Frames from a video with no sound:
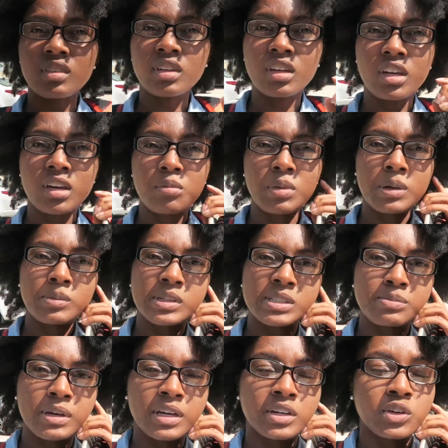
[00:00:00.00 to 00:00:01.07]
Yeah but I'm
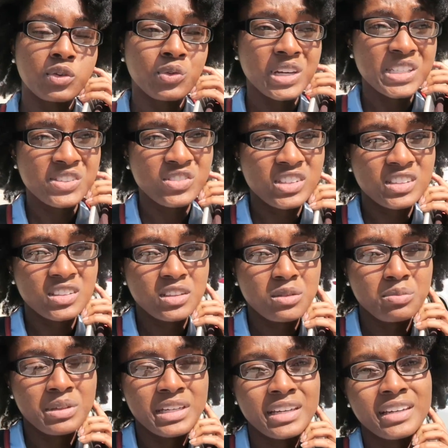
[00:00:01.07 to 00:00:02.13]
just about to rest for a little
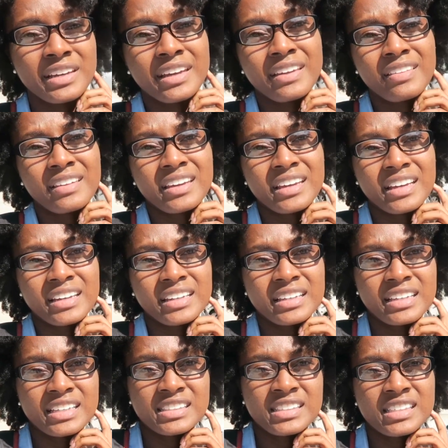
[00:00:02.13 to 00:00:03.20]
bit and
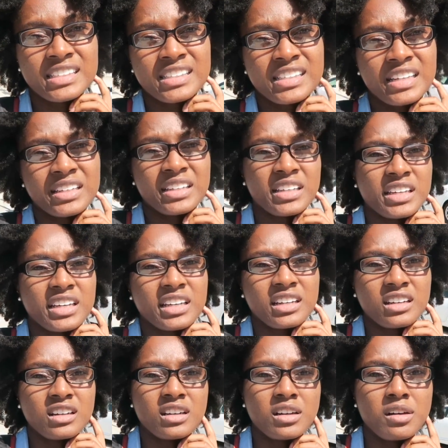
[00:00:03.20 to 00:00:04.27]
then get to
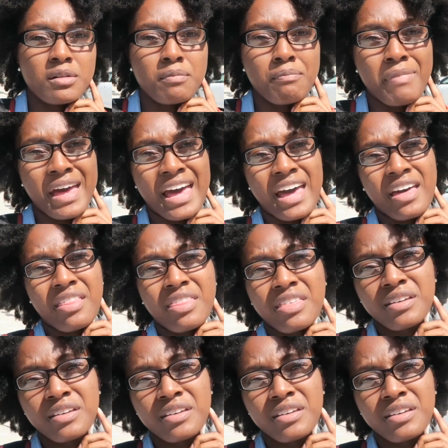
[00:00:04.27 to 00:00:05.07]
studying um, PATH.